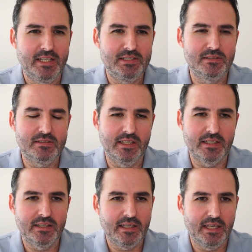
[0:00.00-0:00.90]
sink,
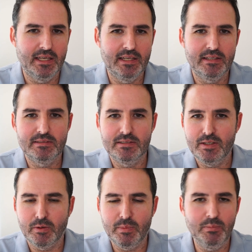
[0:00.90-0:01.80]
and
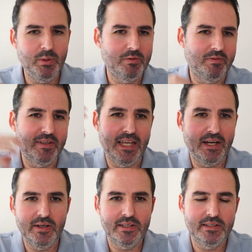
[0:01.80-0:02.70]
maybe we've
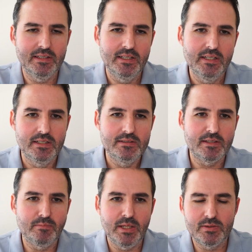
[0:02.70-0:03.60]
inherited some
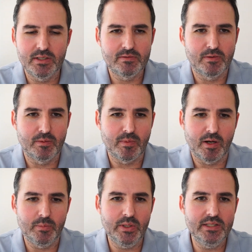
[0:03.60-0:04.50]
metric from our
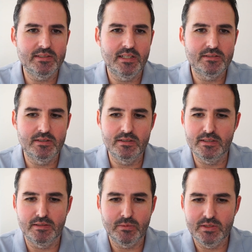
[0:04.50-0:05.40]
predecessors and
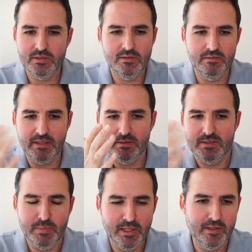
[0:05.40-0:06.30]
it's
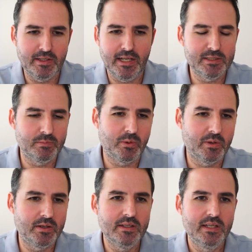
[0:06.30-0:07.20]
been in a
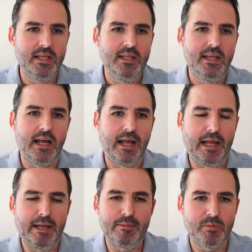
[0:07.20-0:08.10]
dashboard
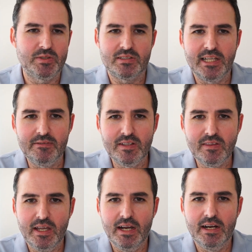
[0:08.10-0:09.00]
and we just left it
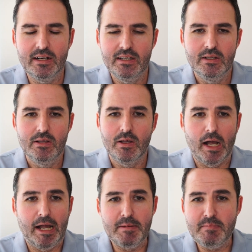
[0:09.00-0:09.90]
there.
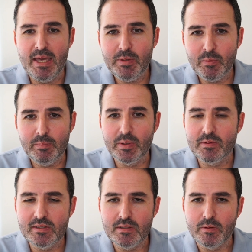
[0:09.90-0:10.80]
Maybe we
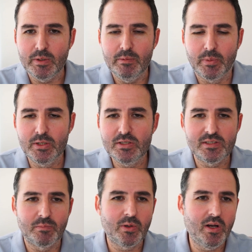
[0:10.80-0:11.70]
purchased a
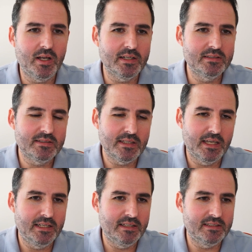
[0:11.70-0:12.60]
product
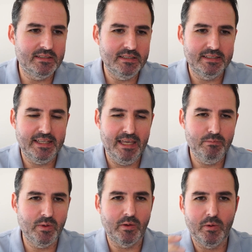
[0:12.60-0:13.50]
and it came
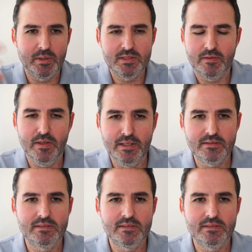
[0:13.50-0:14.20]
with a whole bunch of things